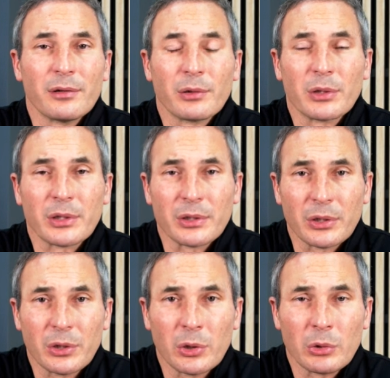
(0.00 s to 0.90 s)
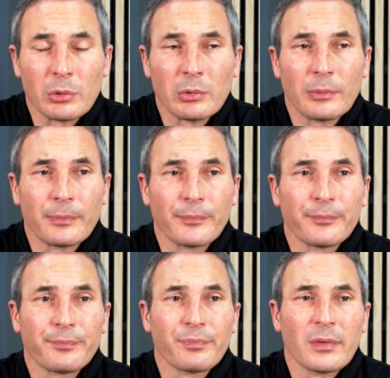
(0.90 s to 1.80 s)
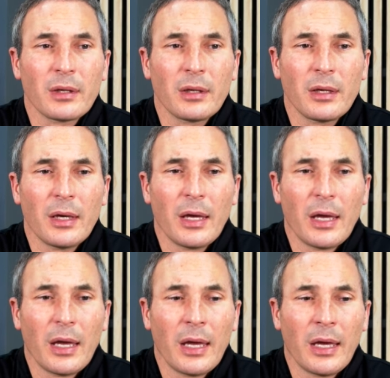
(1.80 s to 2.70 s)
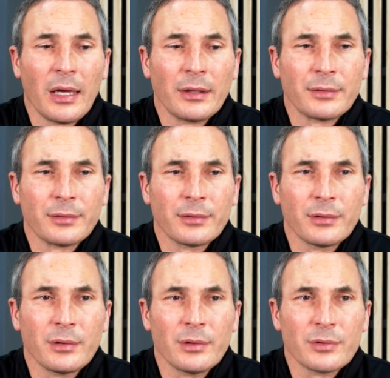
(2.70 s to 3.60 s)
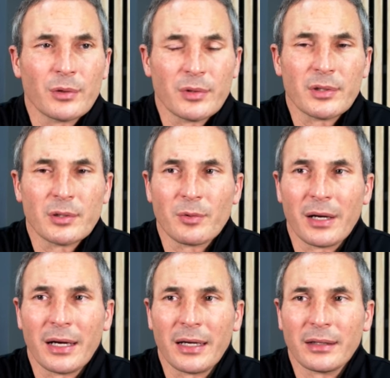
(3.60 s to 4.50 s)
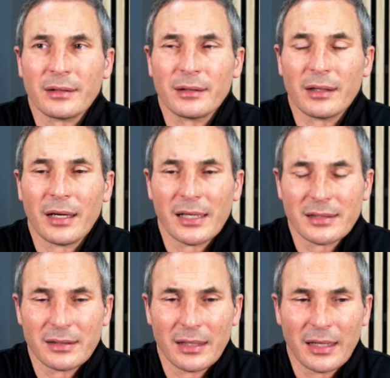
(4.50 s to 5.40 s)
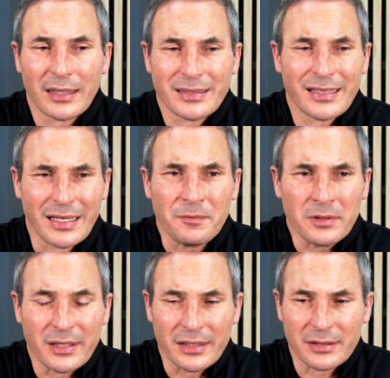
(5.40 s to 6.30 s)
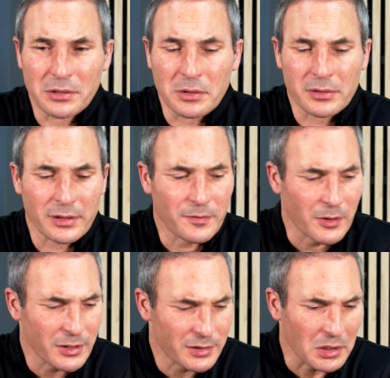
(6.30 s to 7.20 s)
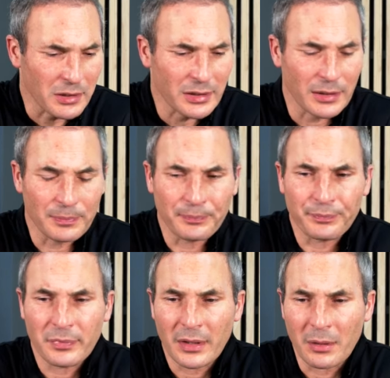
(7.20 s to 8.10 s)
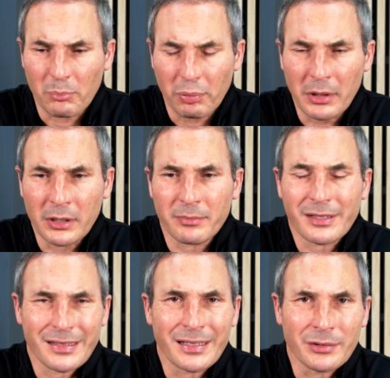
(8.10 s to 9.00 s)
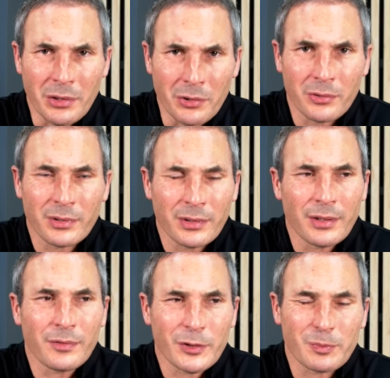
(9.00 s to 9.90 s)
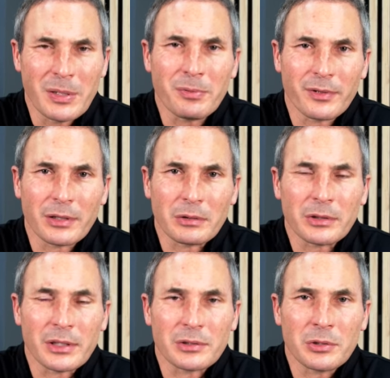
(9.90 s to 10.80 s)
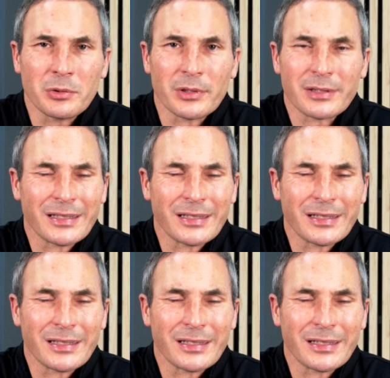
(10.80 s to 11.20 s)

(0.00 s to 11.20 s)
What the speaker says: They're looking to you. And so this is why I take every day seriously as far as study and prayer. Because I know there's people that are looking to us.